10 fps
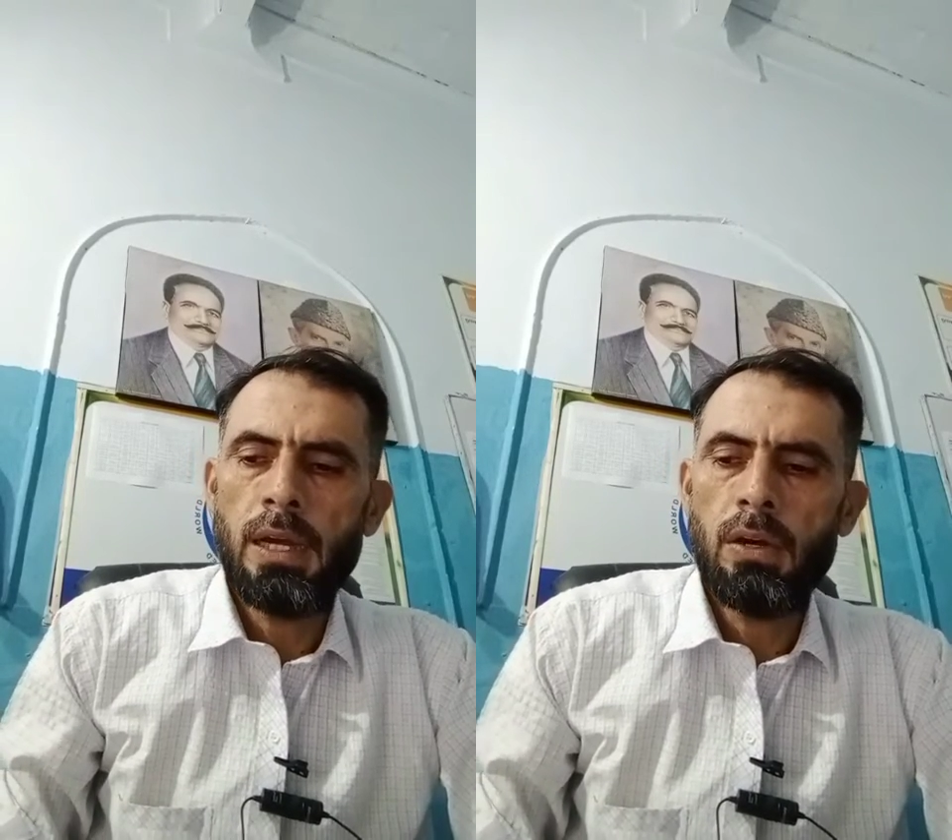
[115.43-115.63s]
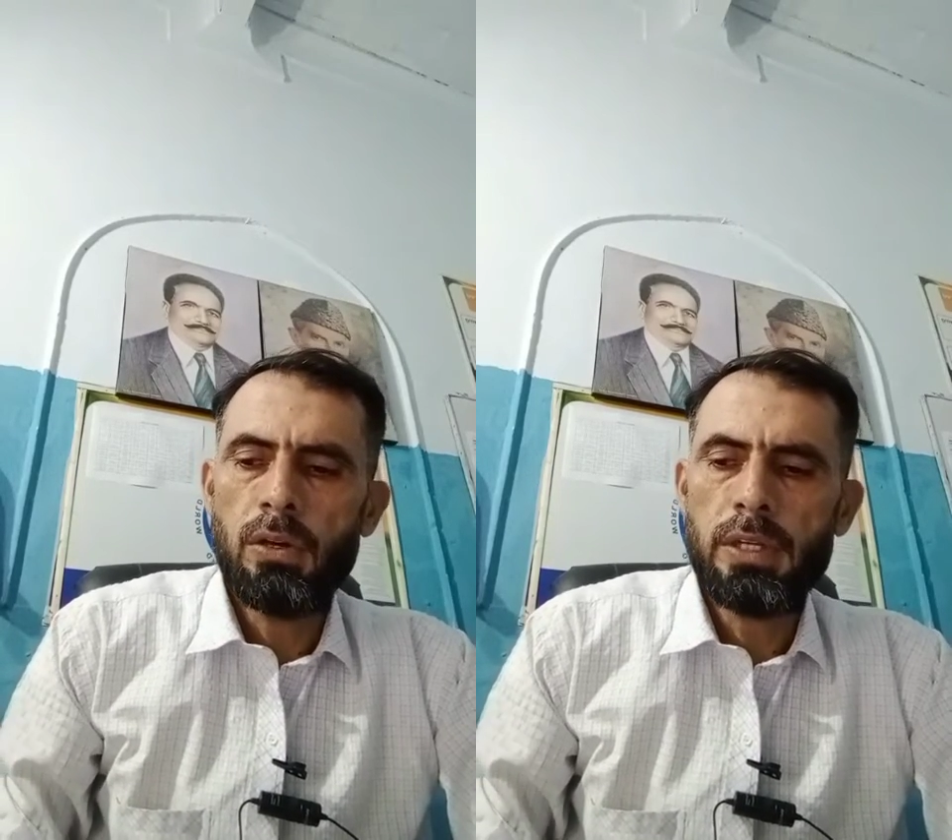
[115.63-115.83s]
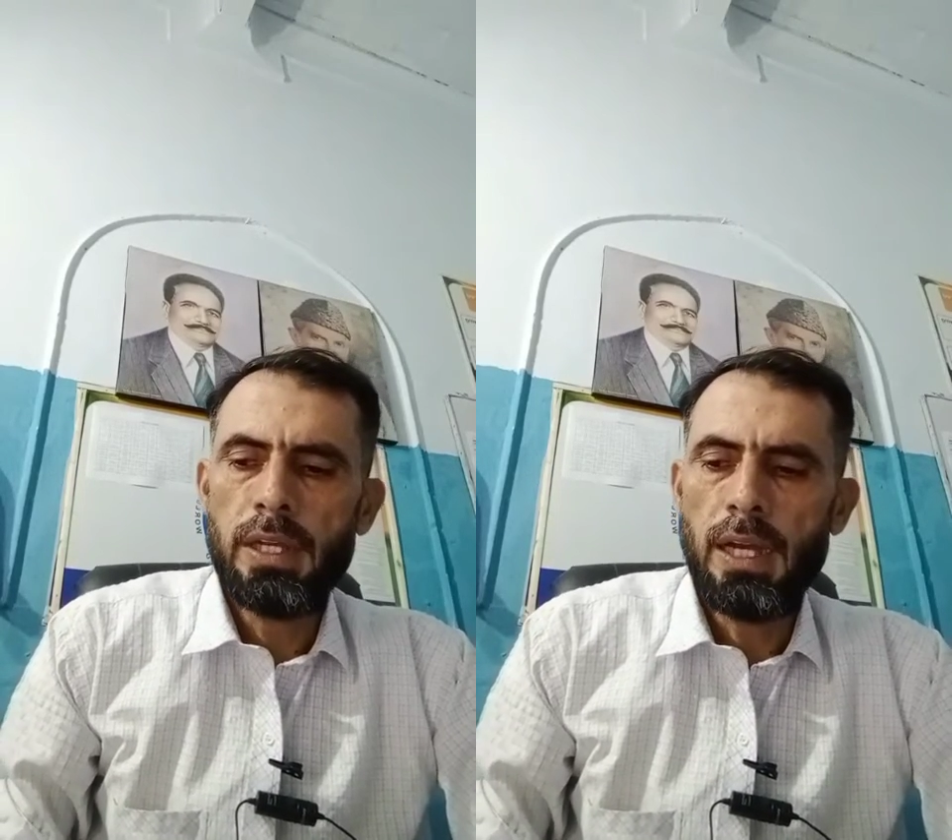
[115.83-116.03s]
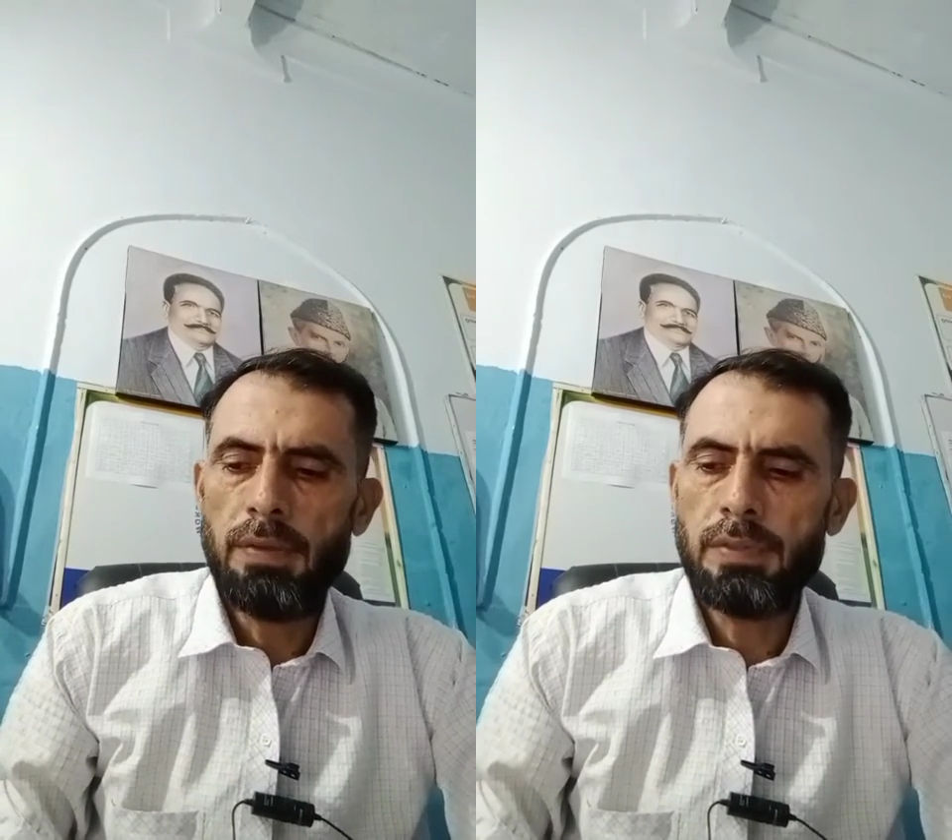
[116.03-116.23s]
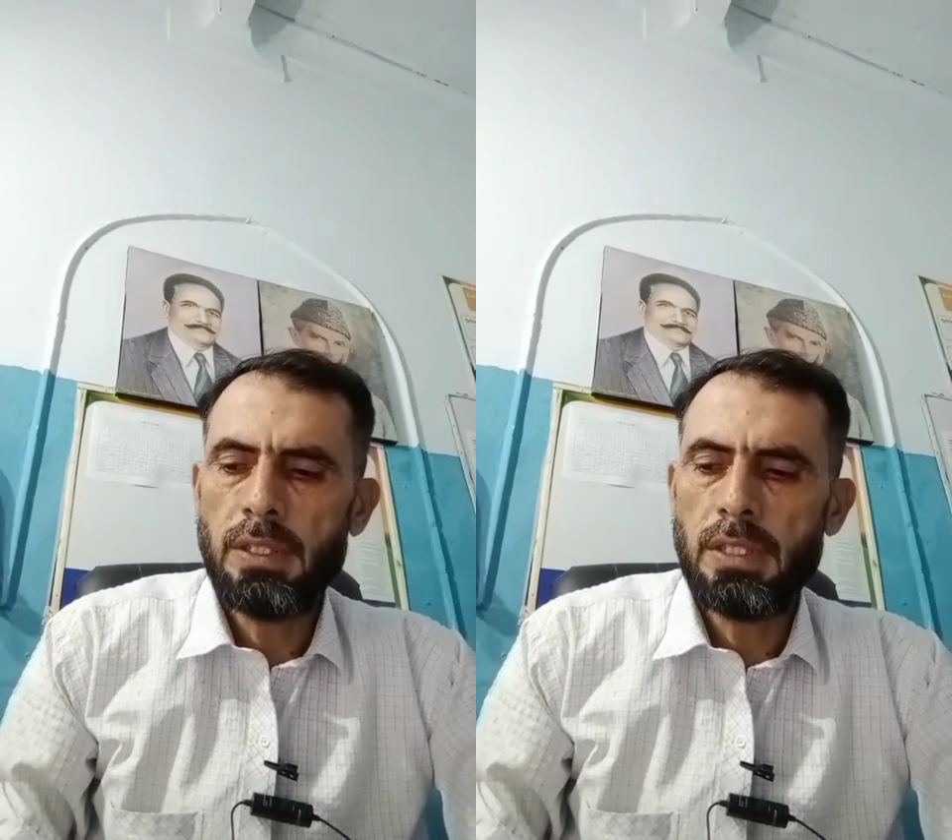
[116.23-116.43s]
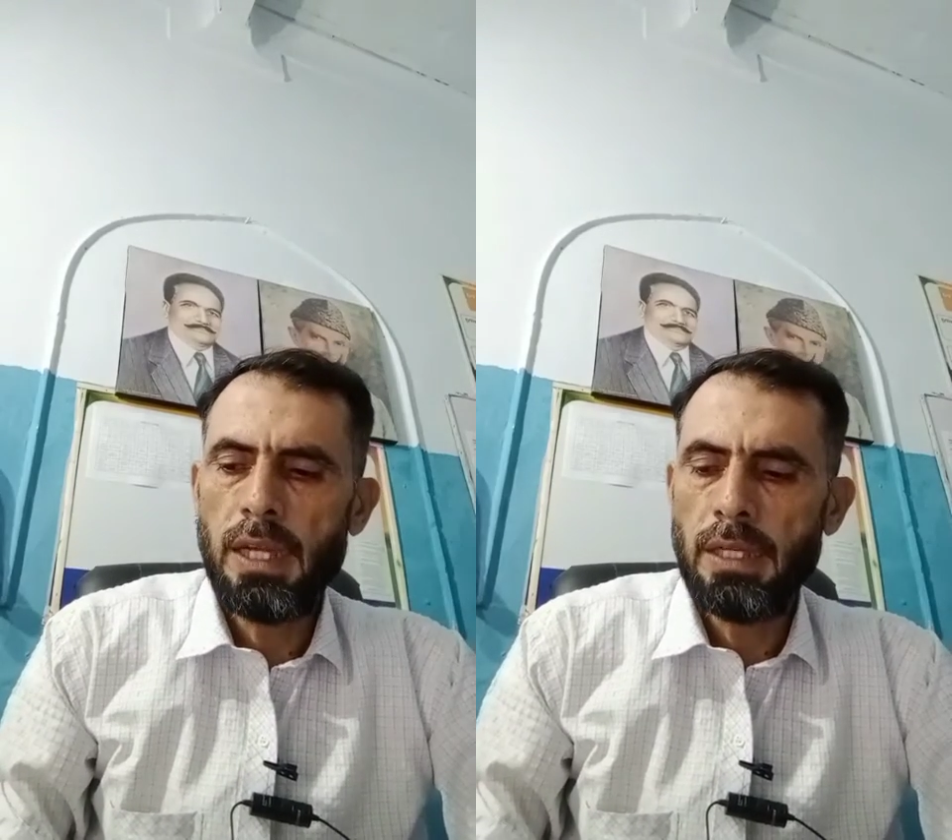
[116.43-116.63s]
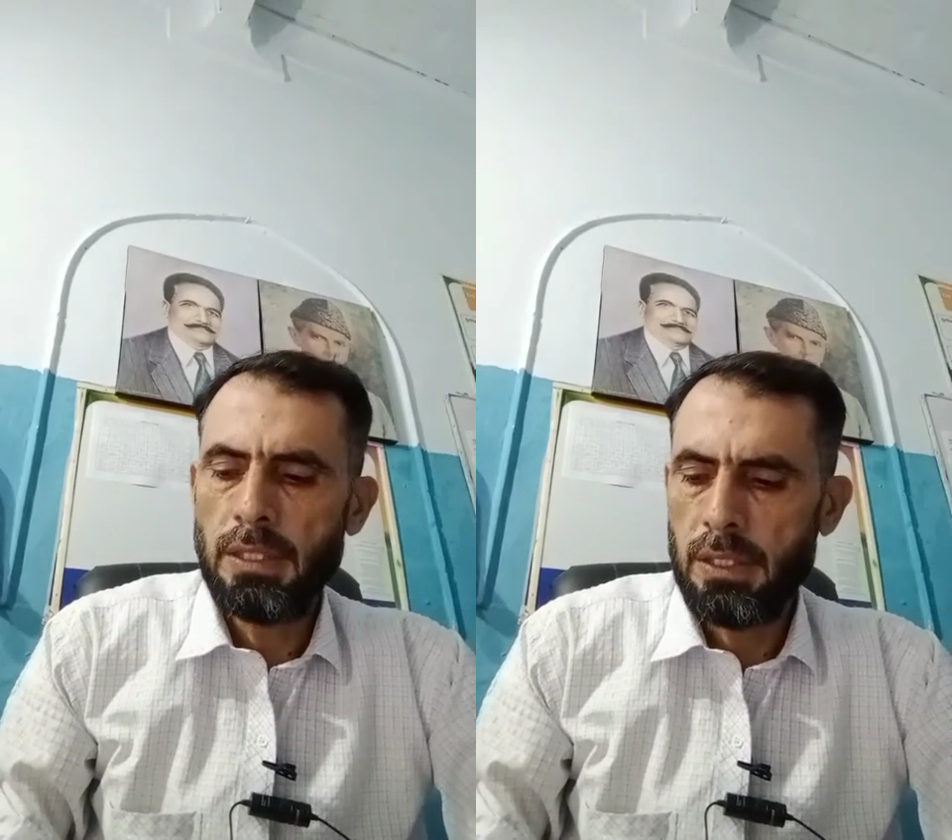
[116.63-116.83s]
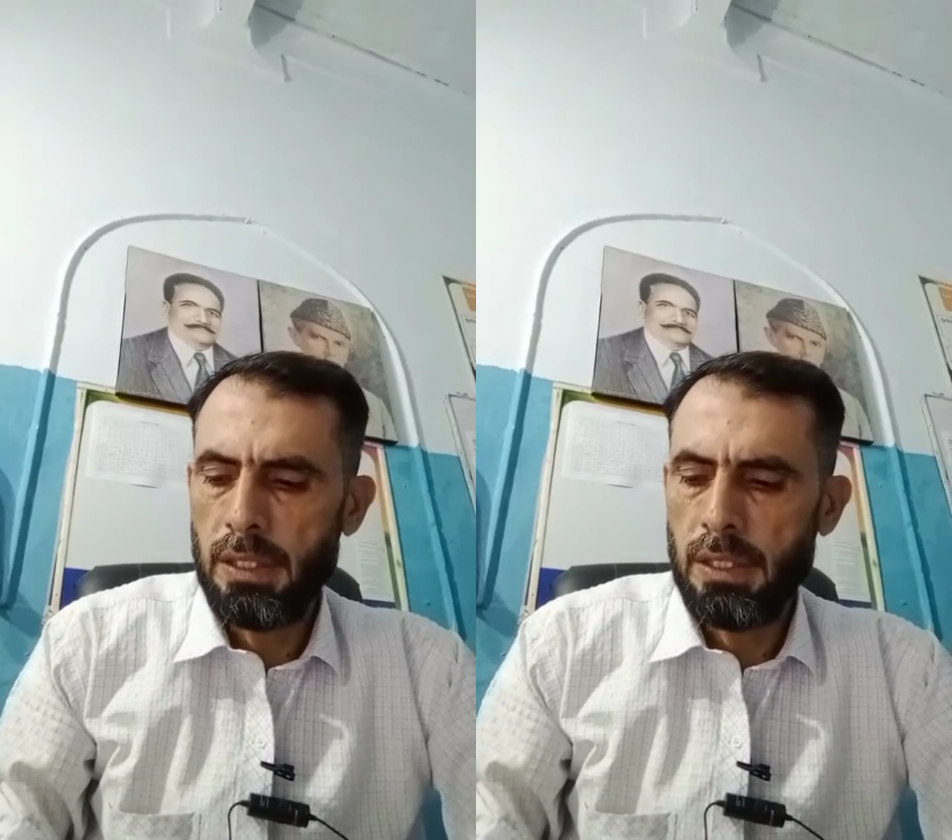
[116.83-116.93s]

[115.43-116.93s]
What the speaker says: Okay, after that,